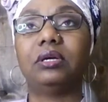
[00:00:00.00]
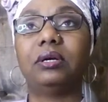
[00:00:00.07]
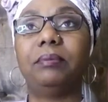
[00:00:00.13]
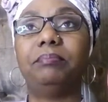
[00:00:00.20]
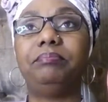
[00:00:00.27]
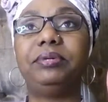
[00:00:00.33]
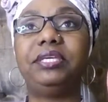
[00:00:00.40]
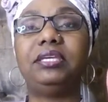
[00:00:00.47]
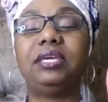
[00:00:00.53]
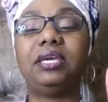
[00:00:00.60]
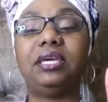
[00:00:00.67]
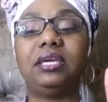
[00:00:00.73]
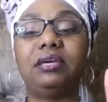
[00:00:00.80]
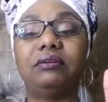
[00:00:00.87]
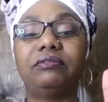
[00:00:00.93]

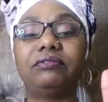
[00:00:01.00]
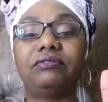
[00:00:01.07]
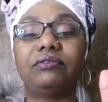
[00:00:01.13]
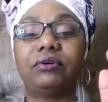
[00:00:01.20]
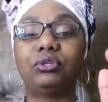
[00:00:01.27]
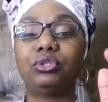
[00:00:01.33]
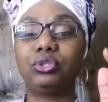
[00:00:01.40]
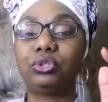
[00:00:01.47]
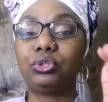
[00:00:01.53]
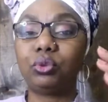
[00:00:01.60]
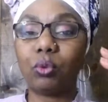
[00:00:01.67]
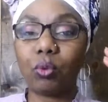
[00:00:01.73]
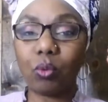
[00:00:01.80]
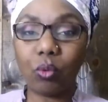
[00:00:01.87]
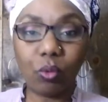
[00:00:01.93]
behave
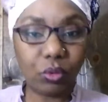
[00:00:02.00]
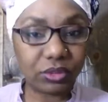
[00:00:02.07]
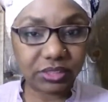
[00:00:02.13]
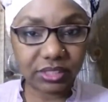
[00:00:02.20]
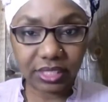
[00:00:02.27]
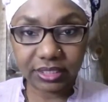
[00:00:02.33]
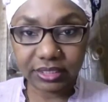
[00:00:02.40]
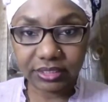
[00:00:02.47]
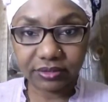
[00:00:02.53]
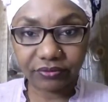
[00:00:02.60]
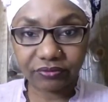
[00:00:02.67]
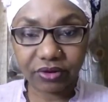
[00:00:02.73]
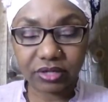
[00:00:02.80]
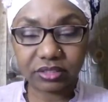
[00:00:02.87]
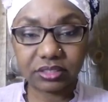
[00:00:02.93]
totally
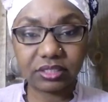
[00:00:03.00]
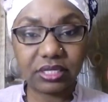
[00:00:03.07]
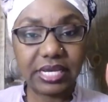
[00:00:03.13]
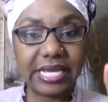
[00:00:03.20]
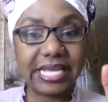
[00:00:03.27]
different.